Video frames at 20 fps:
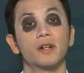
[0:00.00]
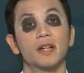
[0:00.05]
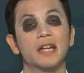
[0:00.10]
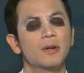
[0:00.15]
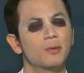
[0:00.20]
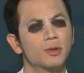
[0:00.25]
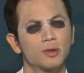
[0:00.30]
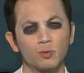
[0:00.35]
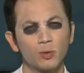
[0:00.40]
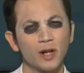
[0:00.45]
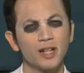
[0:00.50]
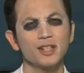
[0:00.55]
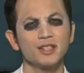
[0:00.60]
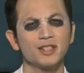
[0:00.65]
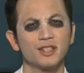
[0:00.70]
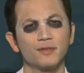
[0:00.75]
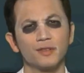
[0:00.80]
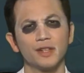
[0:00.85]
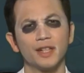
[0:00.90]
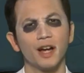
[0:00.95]
he was
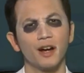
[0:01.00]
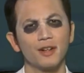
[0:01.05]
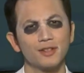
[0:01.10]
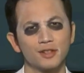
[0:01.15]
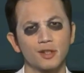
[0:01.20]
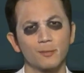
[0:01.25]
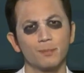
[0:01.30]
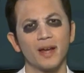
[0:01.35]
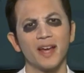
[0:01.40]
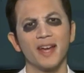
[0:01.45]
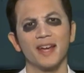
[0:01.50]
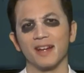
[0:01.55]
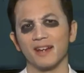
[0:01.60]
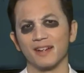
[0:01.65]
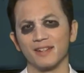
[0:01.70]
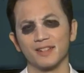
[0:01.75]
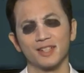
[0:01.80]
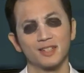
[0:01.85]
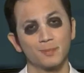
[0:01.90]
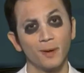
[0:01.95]
relatively
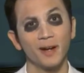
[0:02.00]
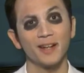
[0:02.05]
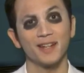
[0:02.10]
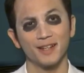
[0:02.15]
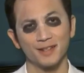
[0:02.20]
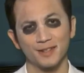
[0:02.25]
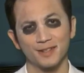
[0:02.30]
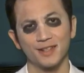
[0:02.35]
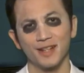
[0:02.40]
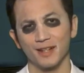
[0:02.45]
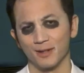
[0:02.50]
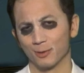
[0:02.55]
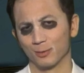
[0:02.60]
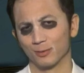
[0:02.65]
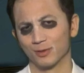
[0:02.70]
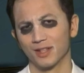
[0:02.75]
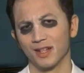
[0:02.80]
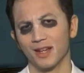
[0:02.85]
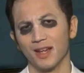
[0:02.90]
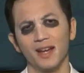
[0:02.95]
underpaid despite his
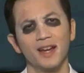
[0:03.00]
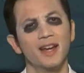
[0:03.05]
skills.